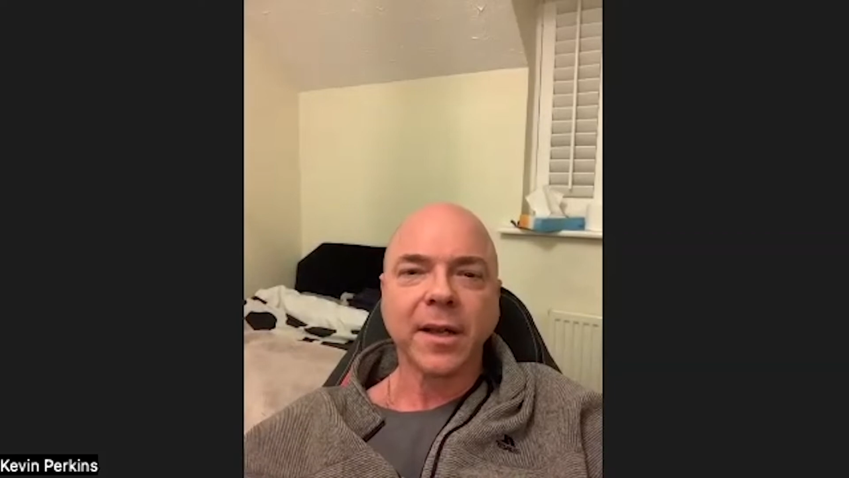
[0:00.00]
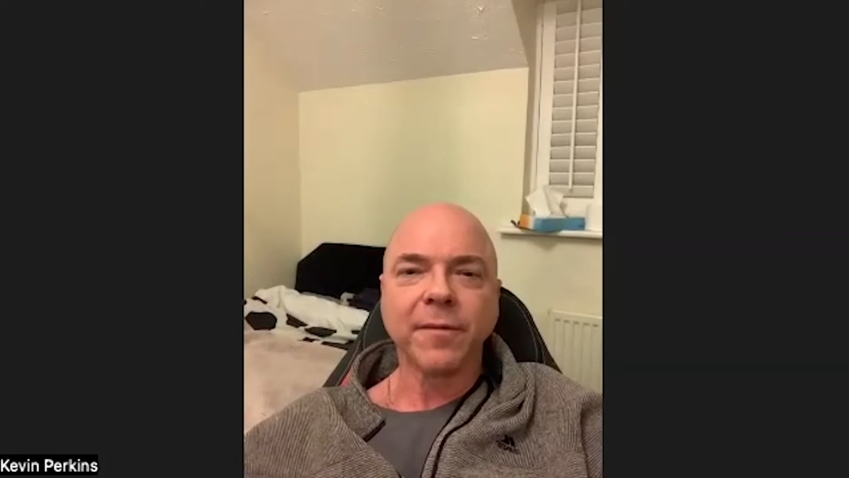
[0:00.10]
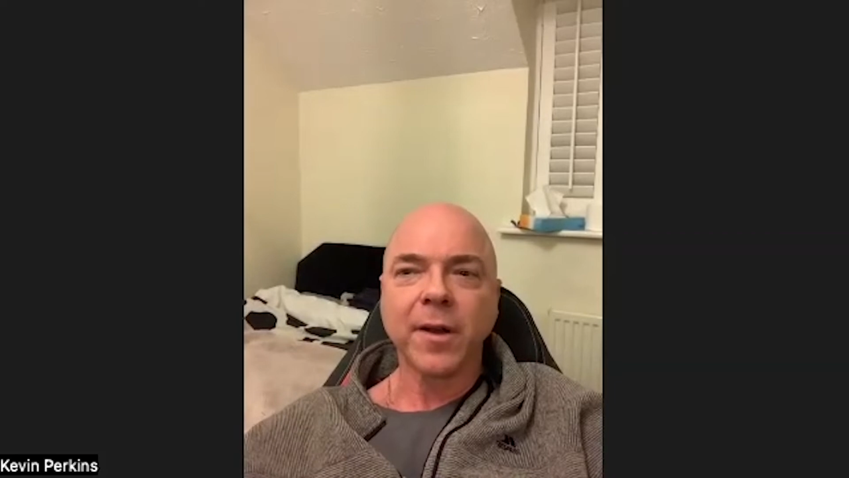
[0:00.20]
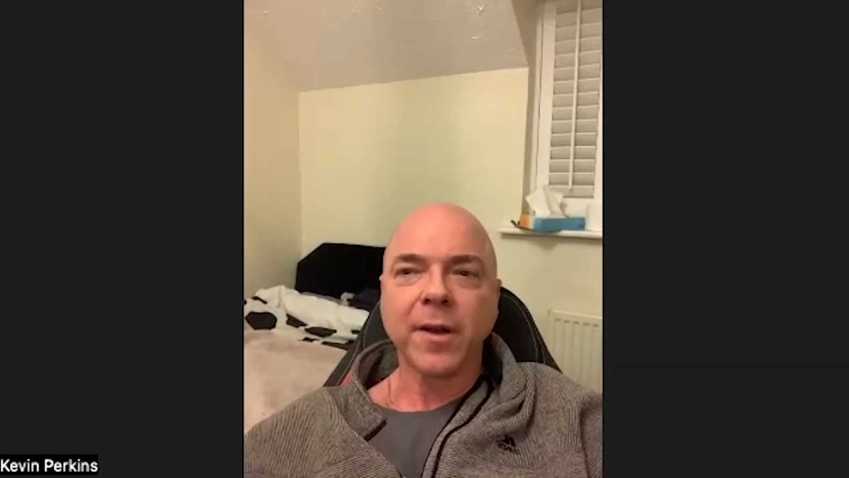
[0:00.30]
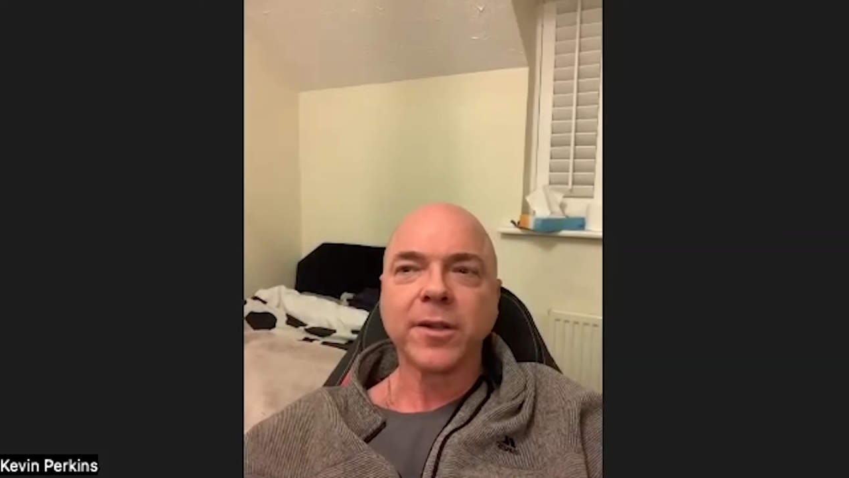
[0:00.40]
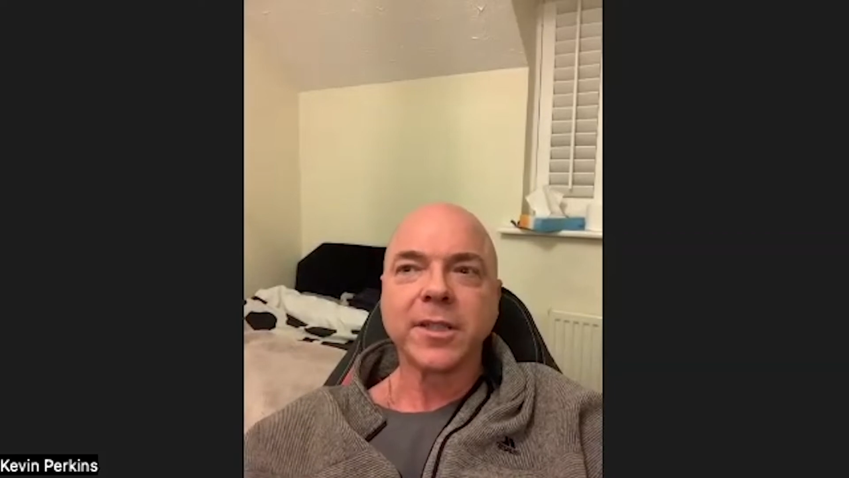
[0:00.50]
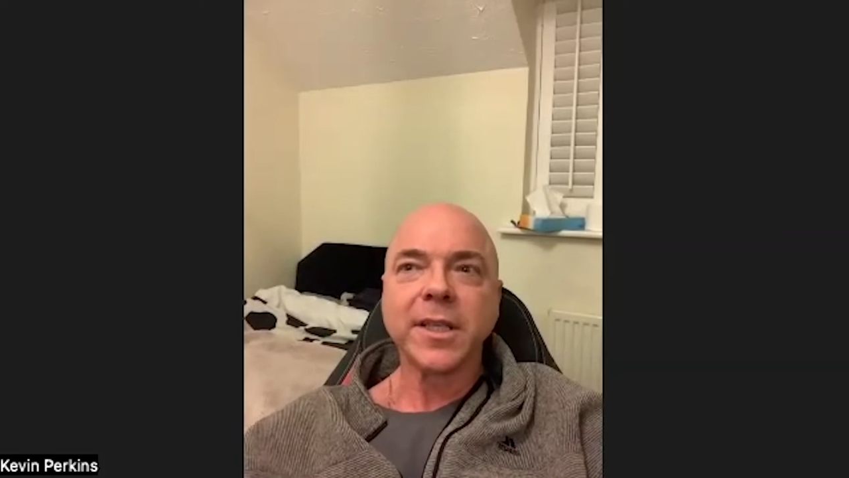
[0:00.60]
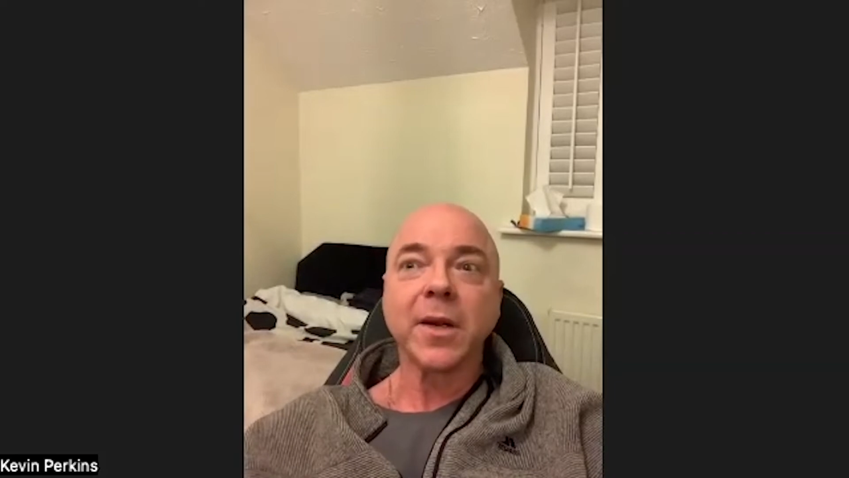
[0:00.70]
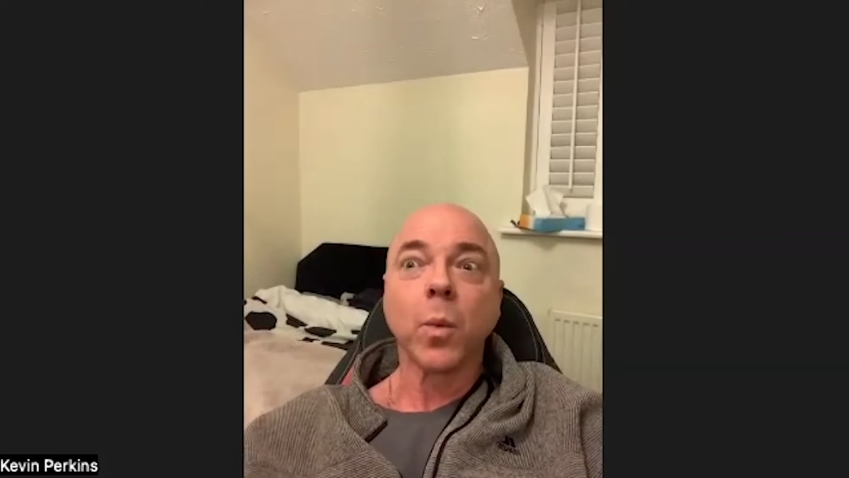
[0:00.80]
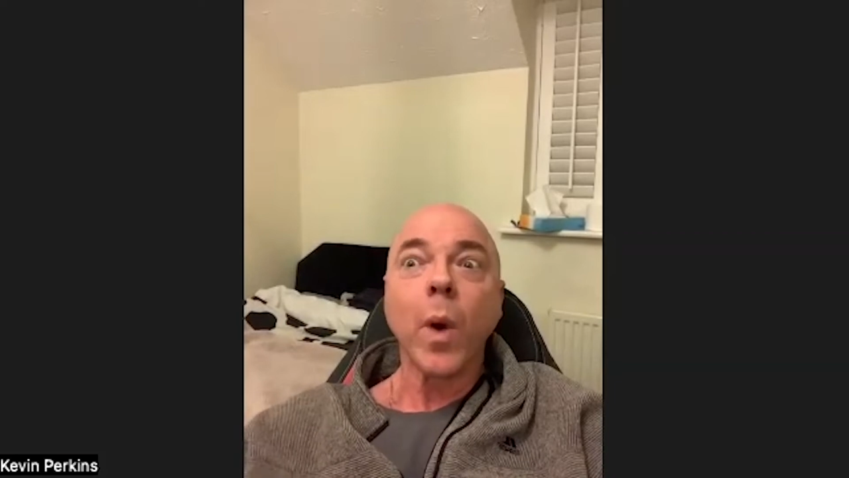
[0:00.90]
If I could just
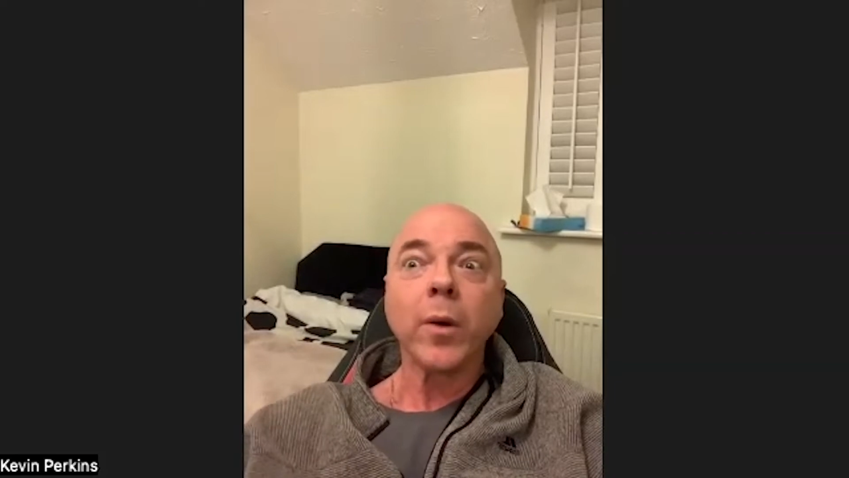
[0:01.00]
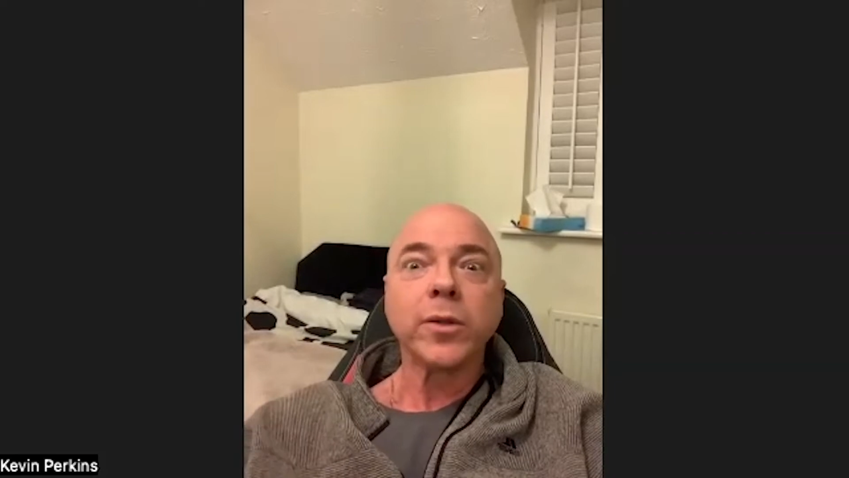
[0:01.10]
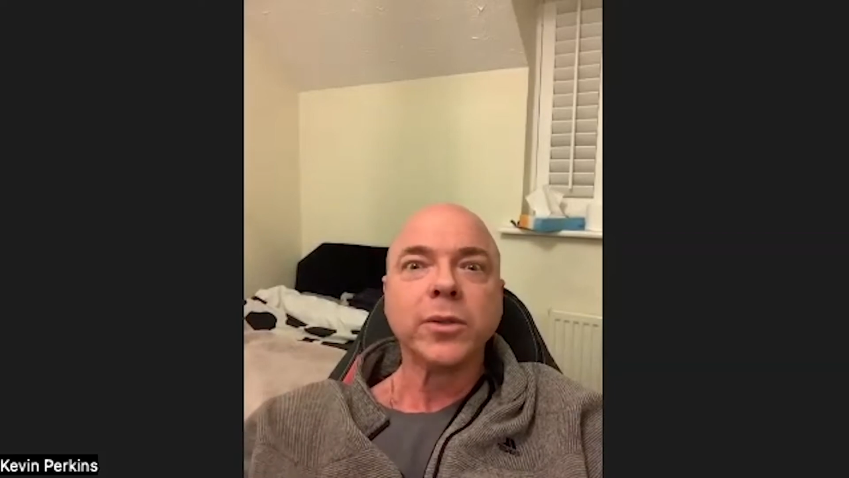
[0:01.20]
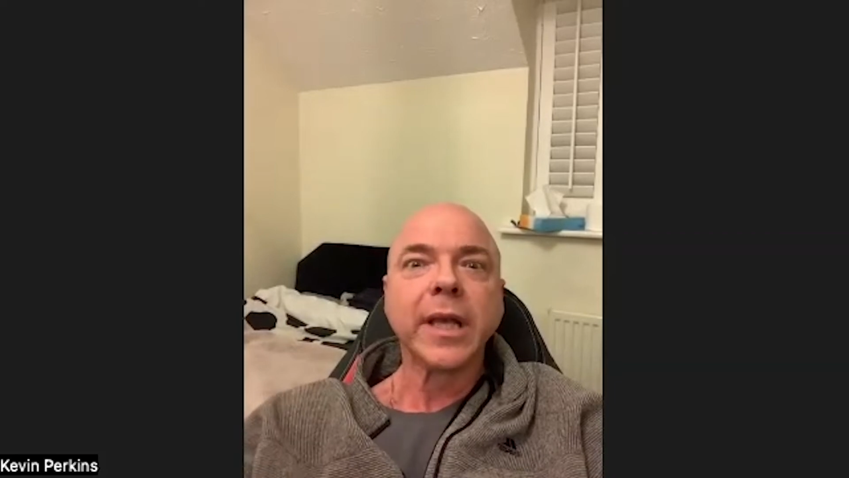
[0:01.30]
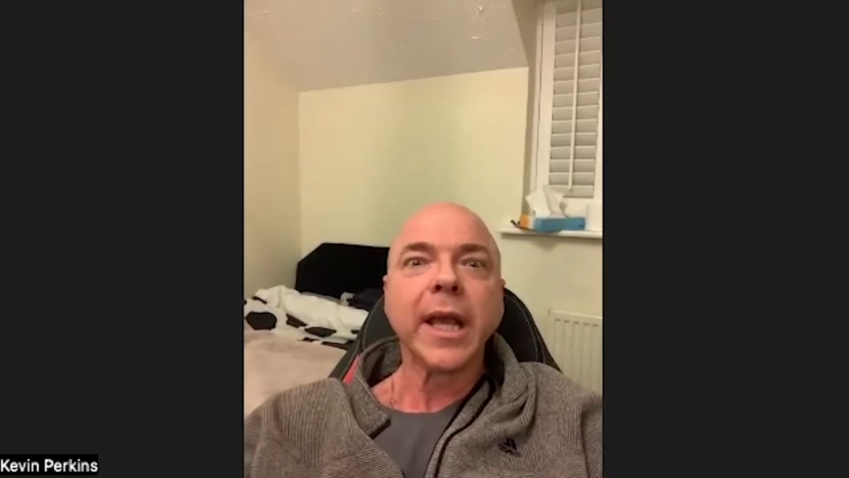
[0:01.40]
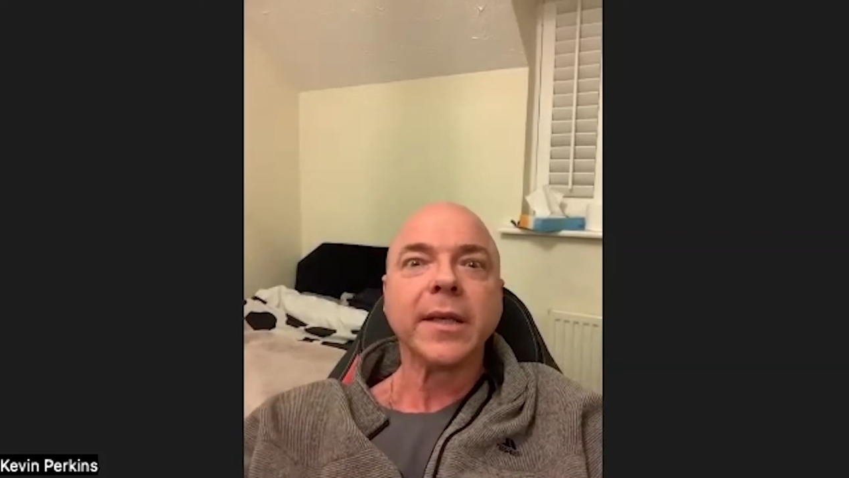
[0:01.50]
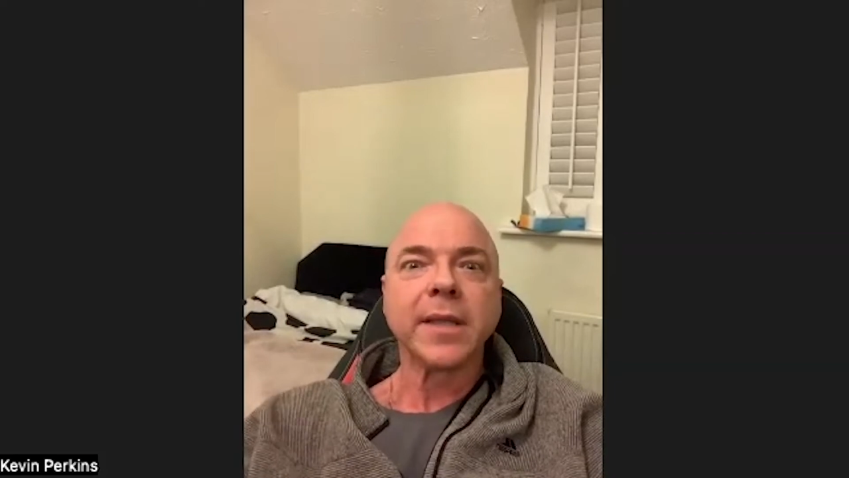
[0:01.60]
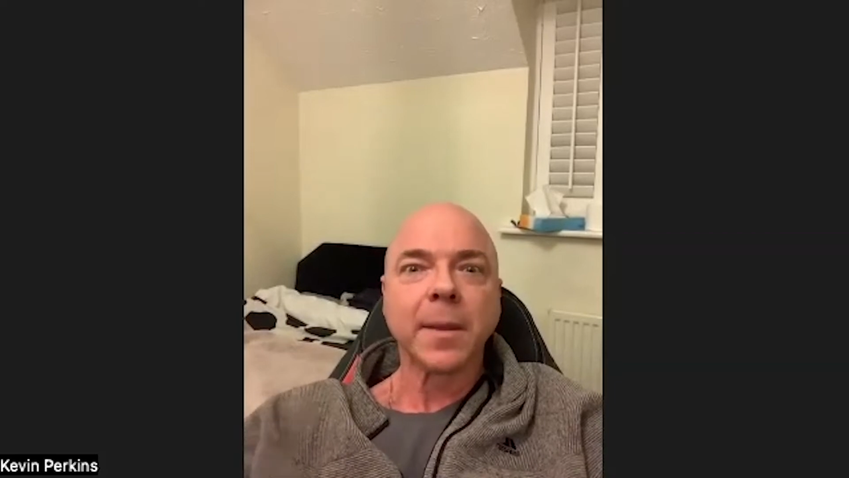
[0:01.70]
get 1 or 2 gigs